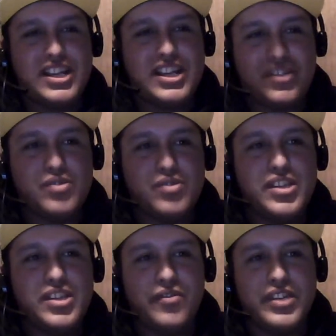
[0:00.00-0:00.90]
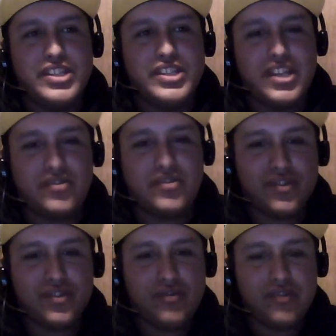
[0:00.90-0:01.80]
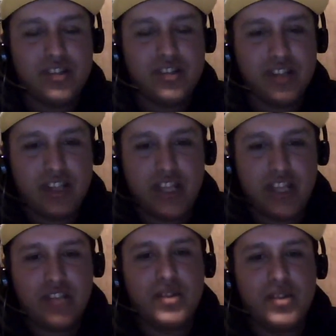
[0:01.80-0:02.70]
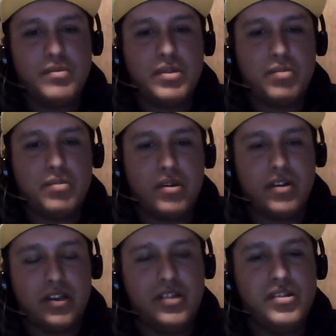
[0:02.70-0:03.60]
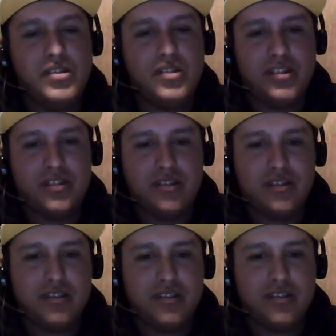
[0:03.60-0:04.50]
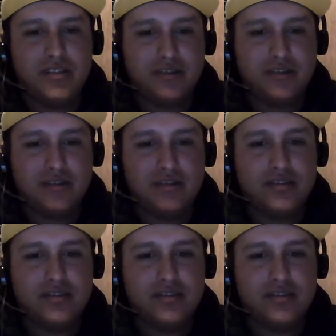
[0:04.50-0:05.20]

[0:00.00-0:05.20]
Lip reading: forwards in defence, that's for sure, in that 20-minute period. Absolutely.